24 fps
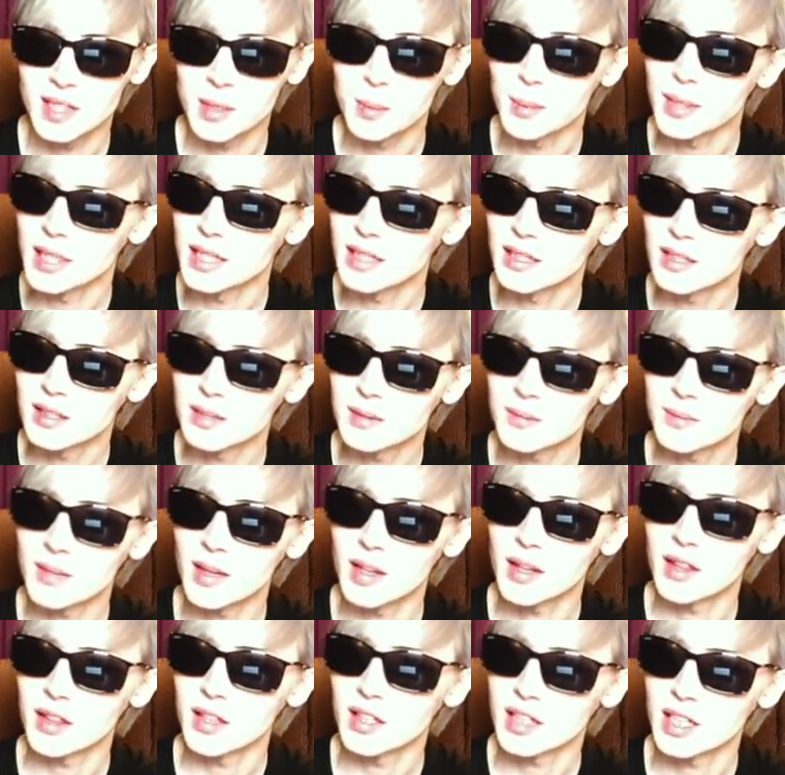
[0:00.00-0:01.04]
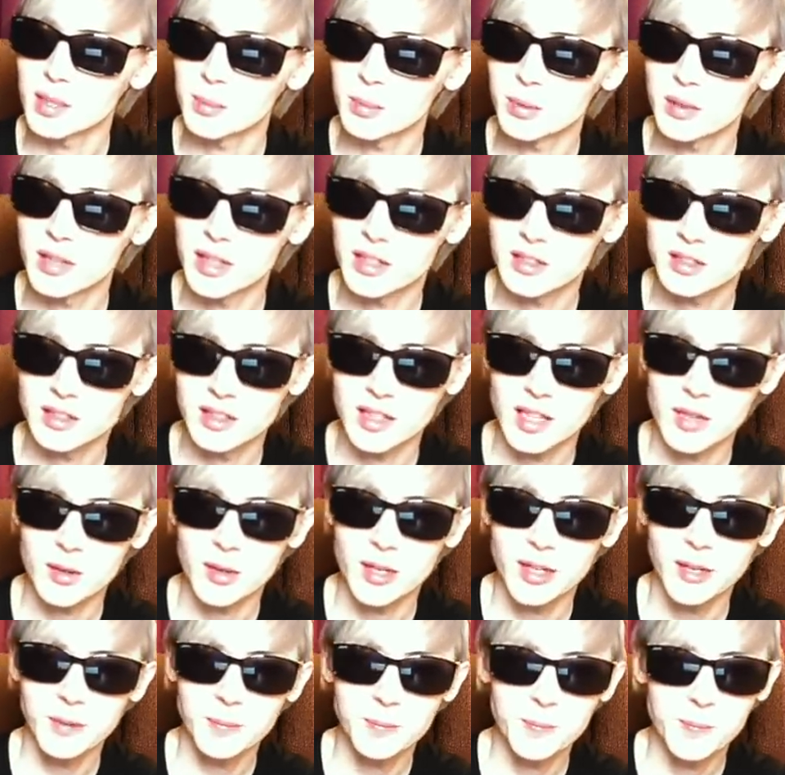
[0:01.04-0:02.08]
I think I'm pronouncing that
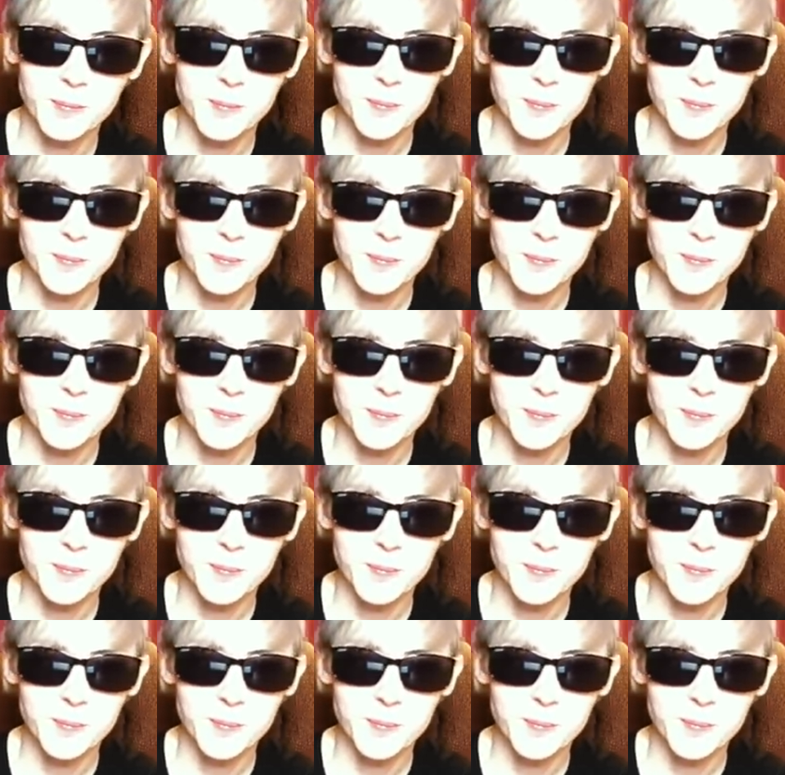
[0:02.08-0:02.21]
right.